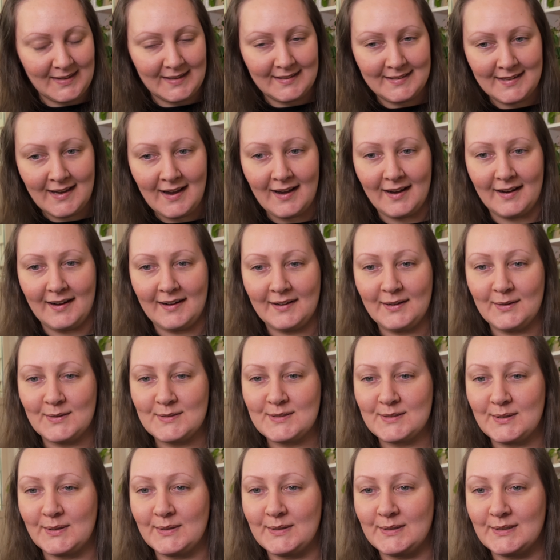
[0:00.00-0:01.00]
Yeah, I
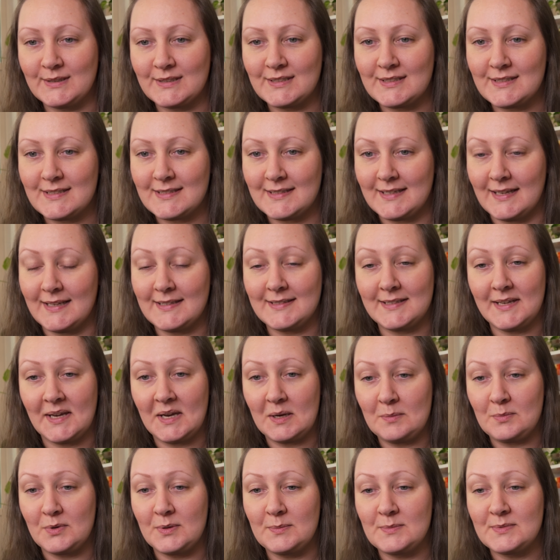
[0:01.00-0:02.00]
also looked Stacey
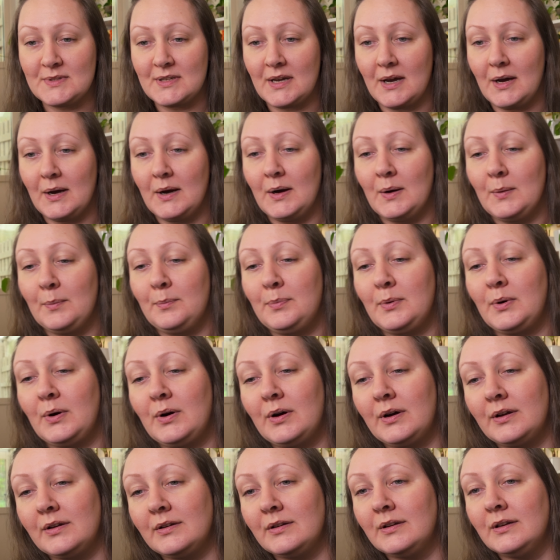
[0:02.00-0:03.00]
Abrams up
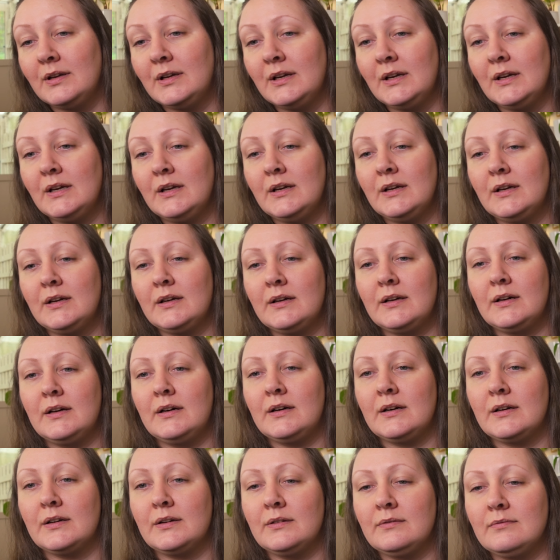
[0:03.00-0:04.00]
on
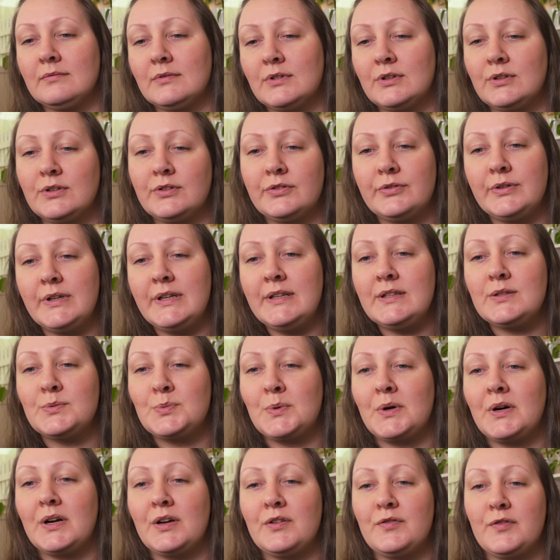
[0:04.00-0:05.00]
Goodreads,
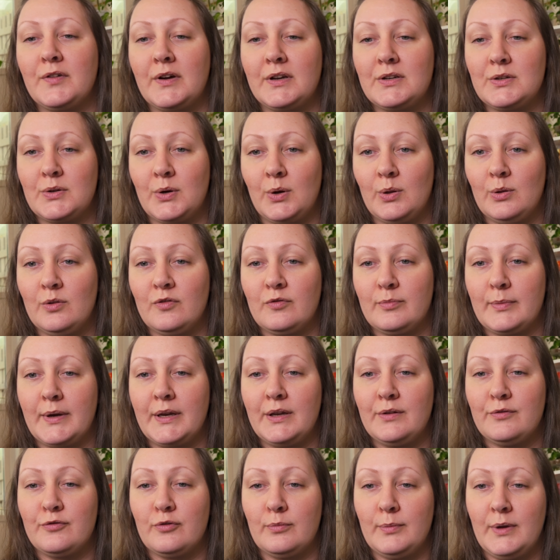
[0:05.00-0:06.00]
where I find all of my
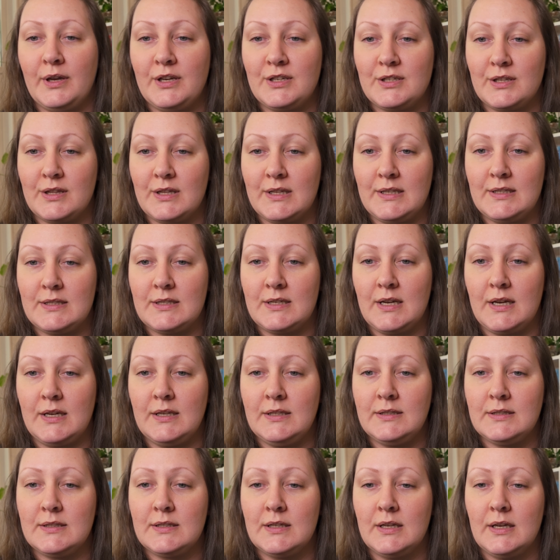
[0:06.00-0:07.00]
information these
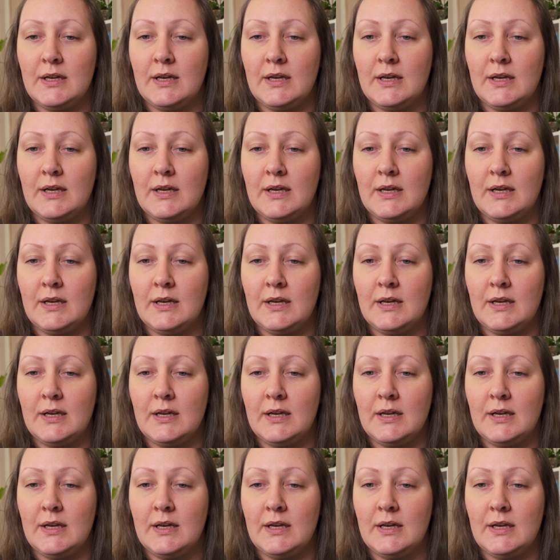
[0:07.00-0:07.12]
days.